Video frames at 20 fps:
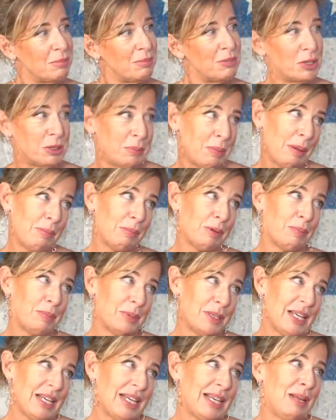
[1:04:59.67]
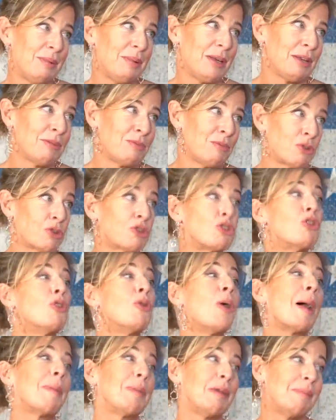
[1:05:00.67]
British people, particularly, we
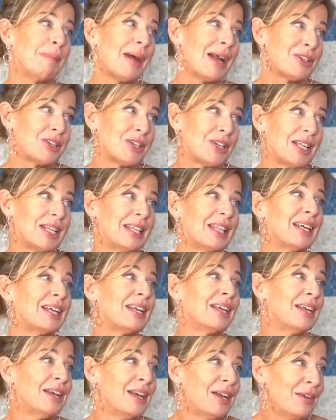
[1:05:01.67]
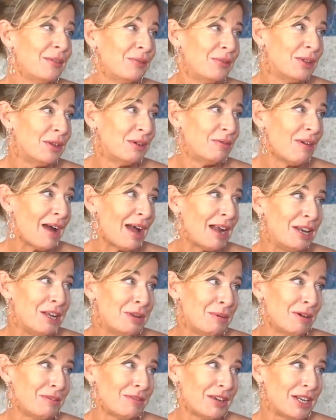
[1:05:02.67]
grew up imagining that the value
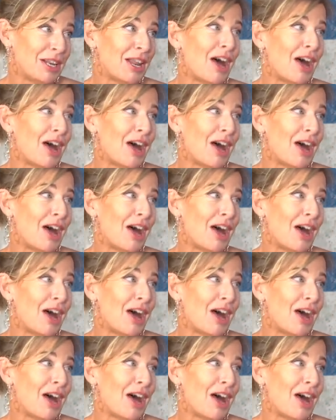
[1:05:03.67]
of a